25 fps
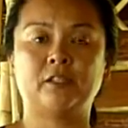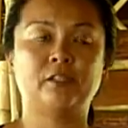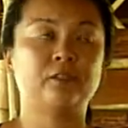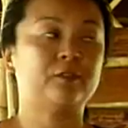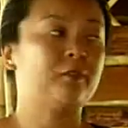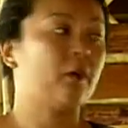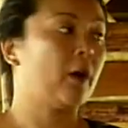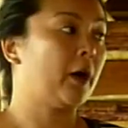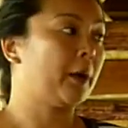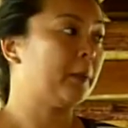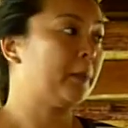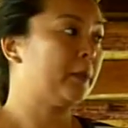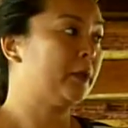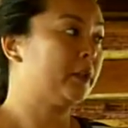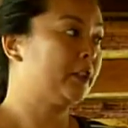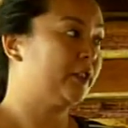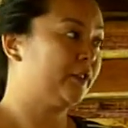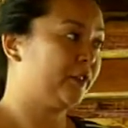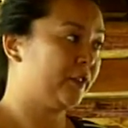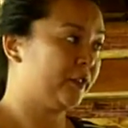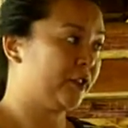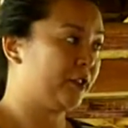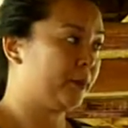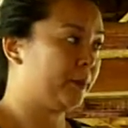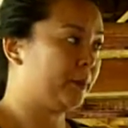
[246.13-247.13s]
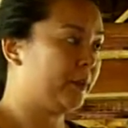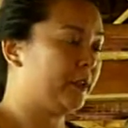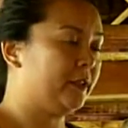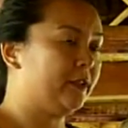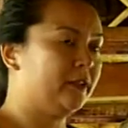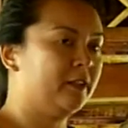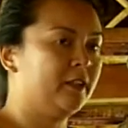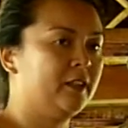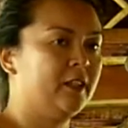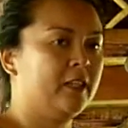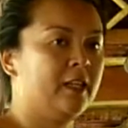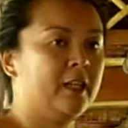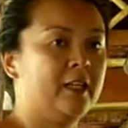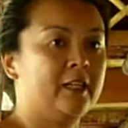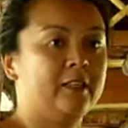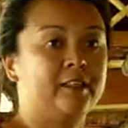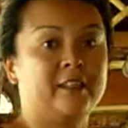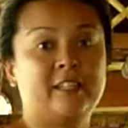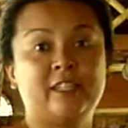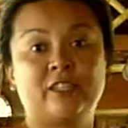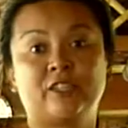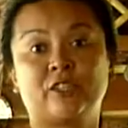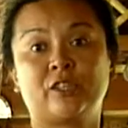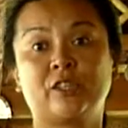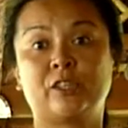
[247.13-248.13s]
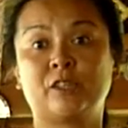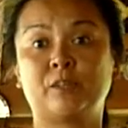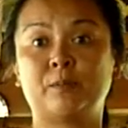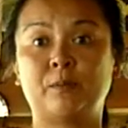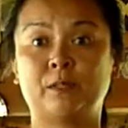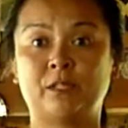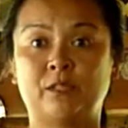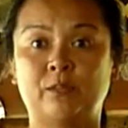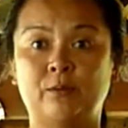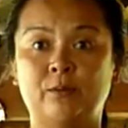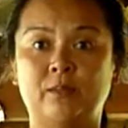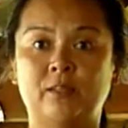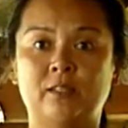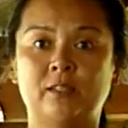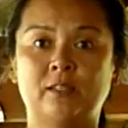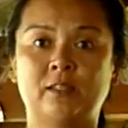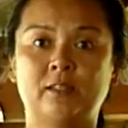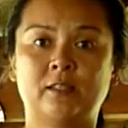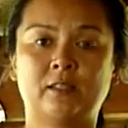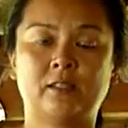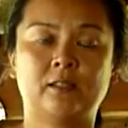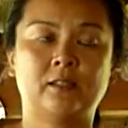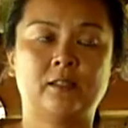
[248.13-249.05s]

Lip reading: farmers, fishermen, teachers, masseuses.